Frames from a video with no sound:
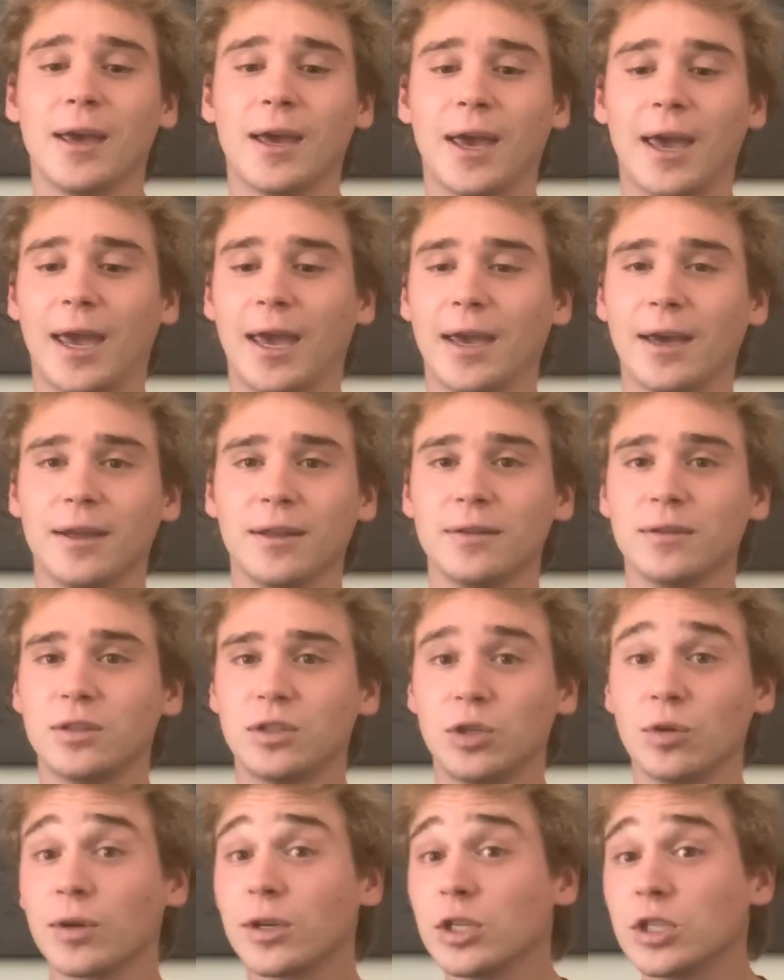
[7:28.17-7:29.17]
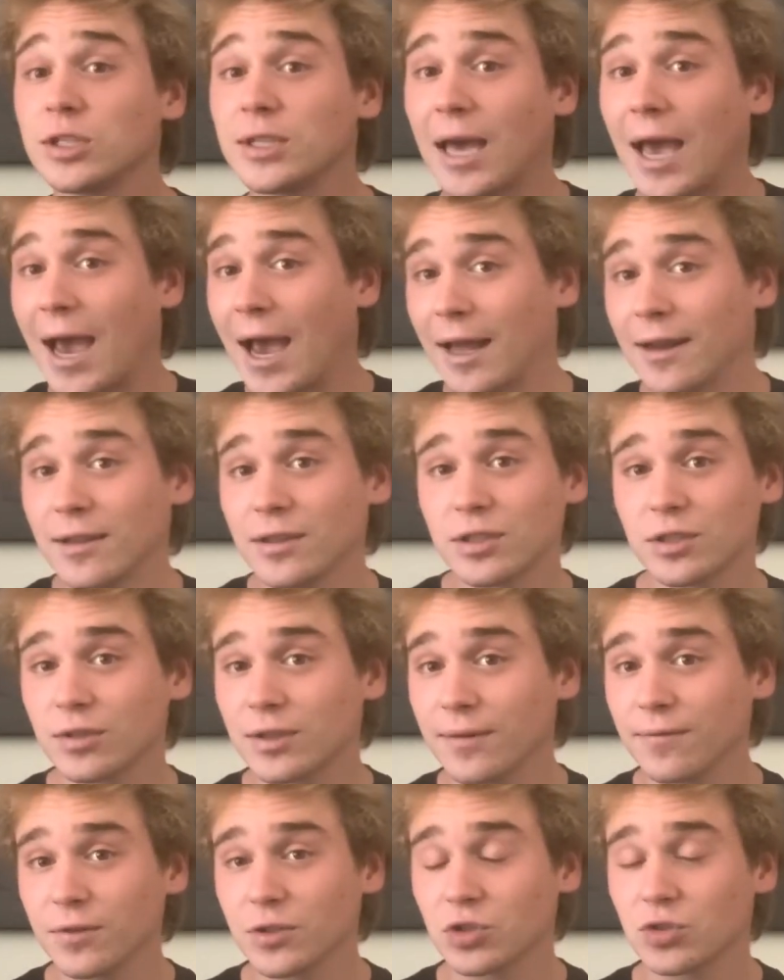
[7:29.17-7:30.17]
and you can just add it to your
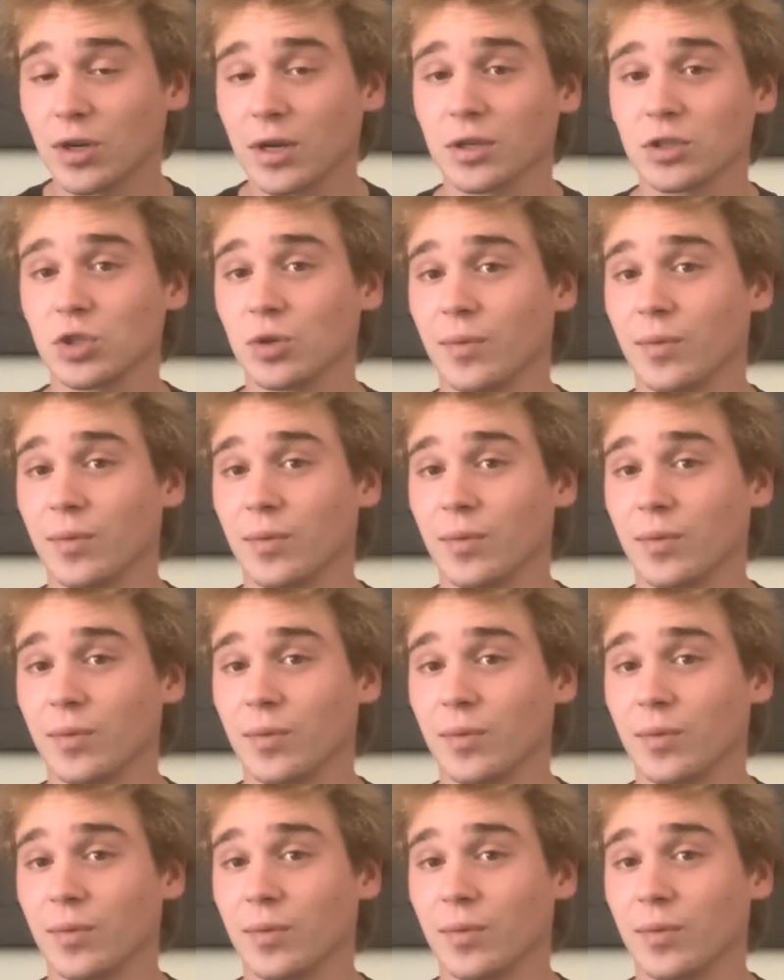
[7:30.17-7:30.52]
infrastructure